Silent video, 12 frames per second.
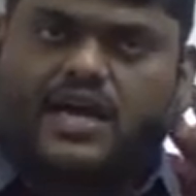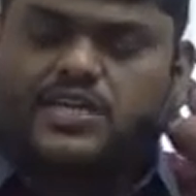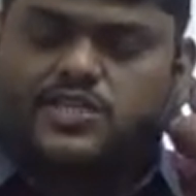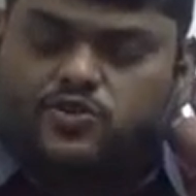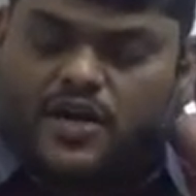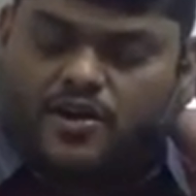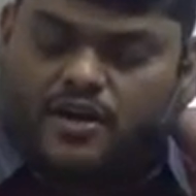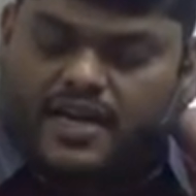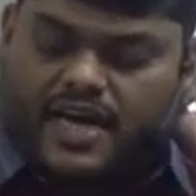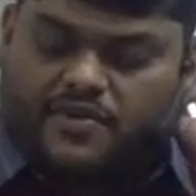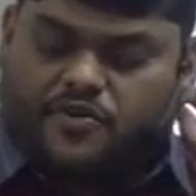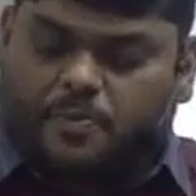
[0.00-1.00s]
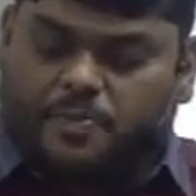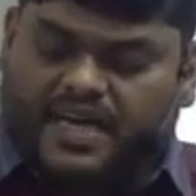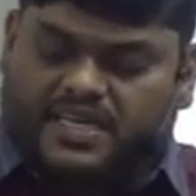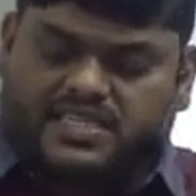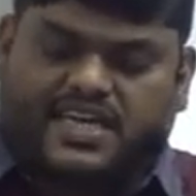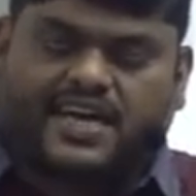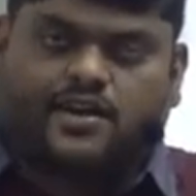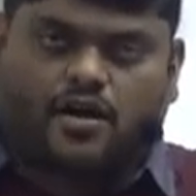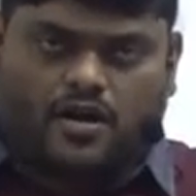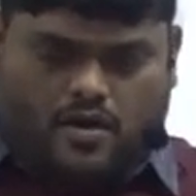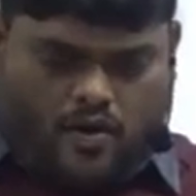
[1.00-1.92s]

You are not here for PhD and all.